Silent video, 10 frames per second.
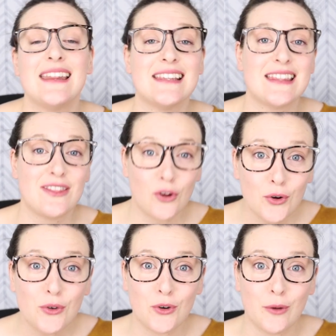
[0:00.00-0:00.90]
The
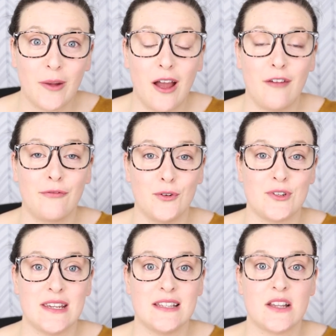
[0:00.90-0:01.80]
third group of
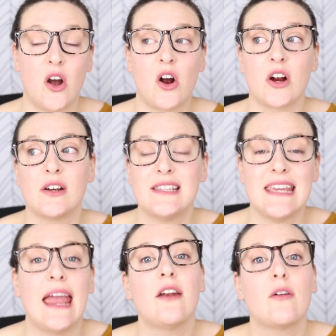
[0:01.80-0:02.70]
fructans are
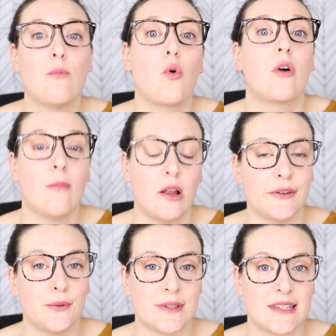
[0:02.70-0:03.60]
10 or more
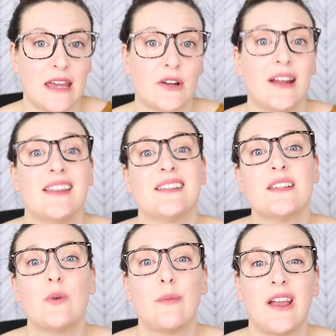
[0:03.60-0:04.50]
molecules together, and this
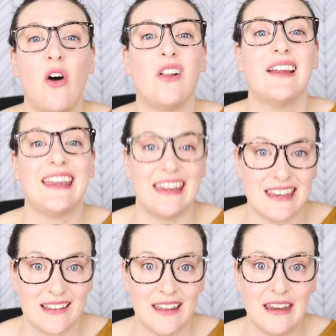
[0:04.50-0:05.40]
is what we call
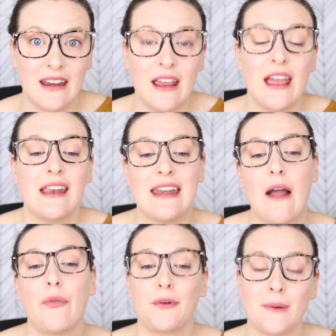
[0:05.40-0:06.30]
inulin.
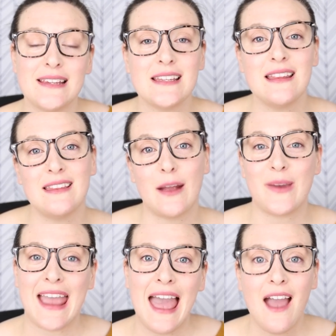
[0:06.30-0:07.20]
Now, the reason that
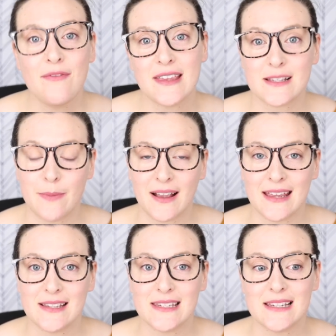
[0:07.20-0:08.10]
we have these
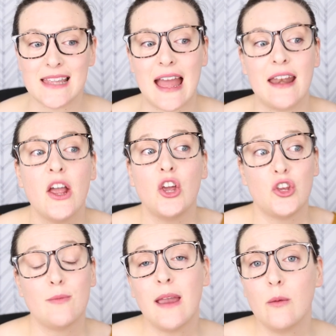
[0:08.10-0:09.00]
buckets is that
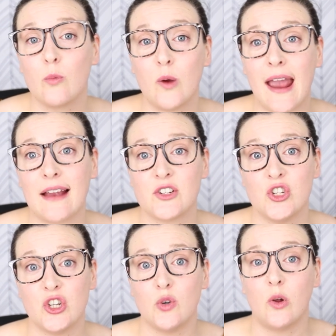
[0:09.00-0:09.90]
you might react
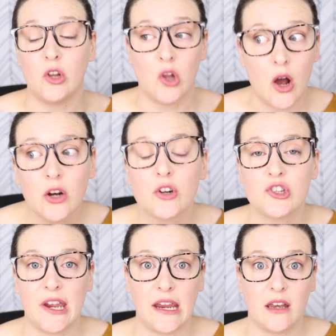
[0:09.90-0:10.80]
to longer
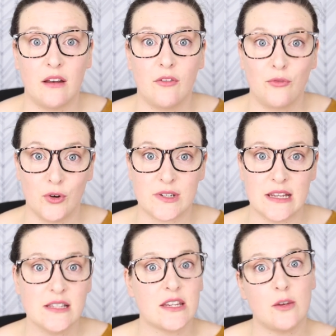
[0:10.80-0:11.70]
chain
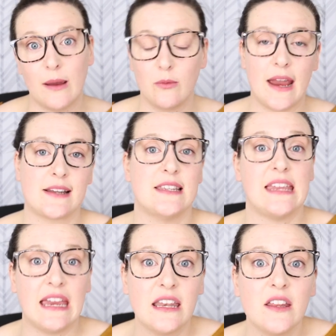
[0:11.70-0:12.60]
fructans, like you might react to
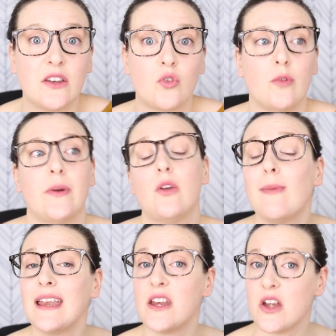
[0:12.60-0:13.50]
the inulin group, but you
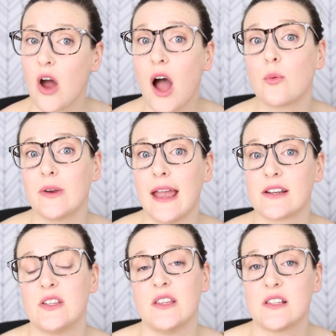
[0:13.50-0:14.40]
might not
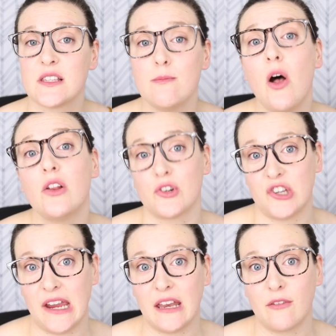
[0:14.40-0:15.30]
react to the smaller
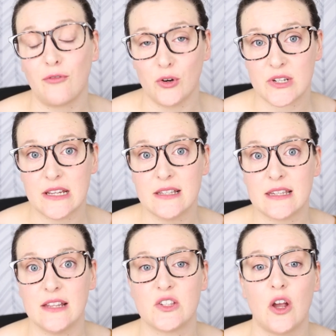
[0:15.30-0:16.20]
chain fructans.
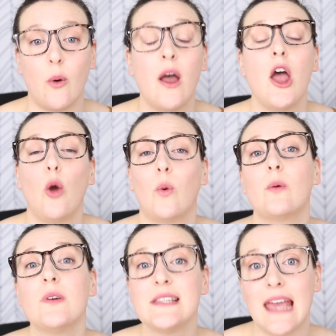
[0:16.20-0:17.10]
And so
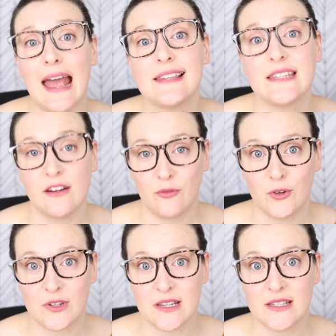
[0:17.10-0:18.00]
when we're testing
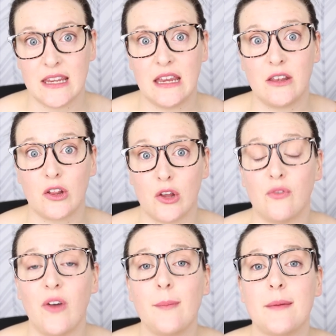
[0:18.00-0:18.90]
fructans in the low
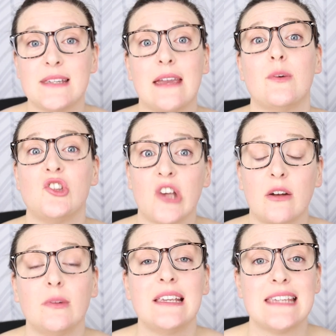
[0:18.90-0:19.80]
FODMAP diet, we
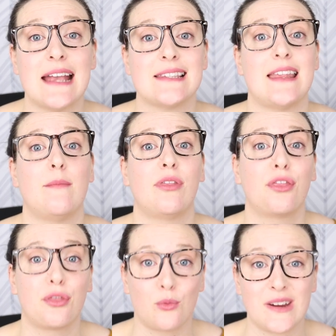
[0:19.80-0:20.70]
generally test them
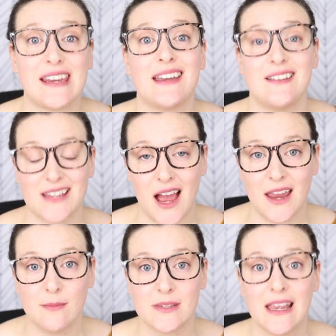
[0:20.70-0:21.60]
three
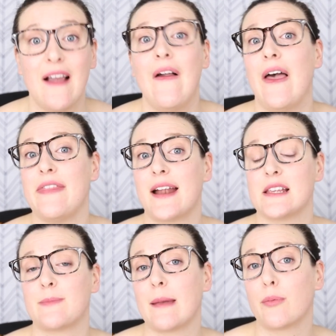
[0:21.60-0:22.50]
times, and that
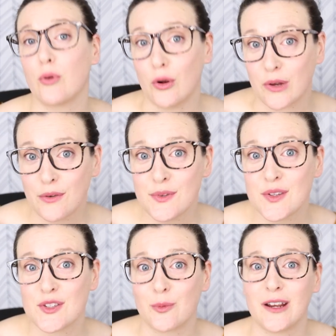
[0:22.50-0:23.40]
is by produce.
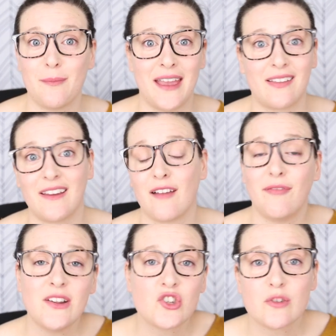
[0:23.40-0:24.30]
So we're gonna pick like a
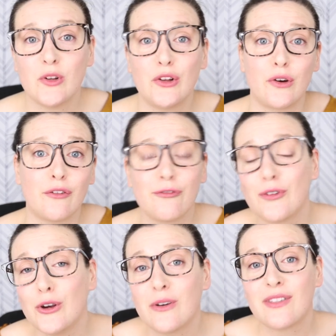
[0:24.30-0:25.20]
vegetable or a
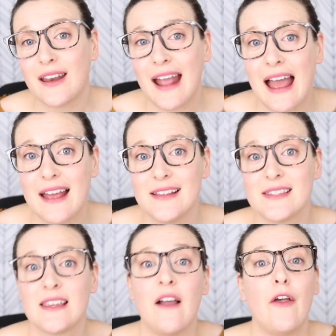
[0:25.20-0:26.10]
fruit that
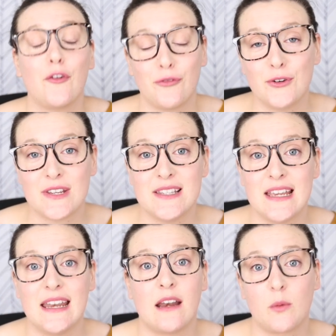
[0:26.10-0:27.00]
has fructans
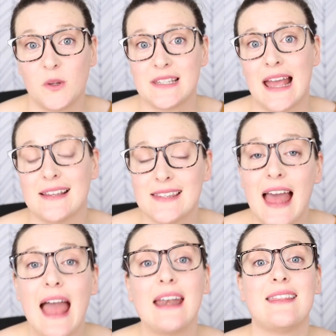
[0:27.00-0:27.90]
in it, and we'll test
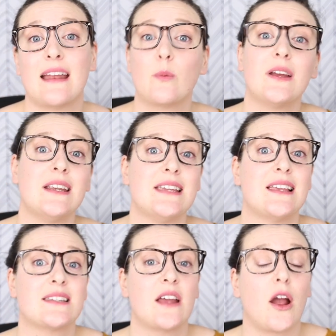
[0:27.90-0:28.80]
that. Then we're gonna
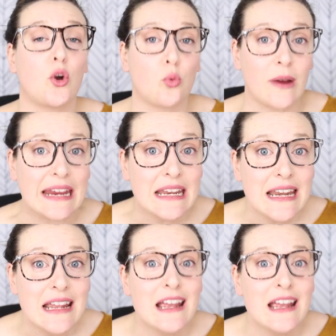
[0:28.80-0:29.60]
test grain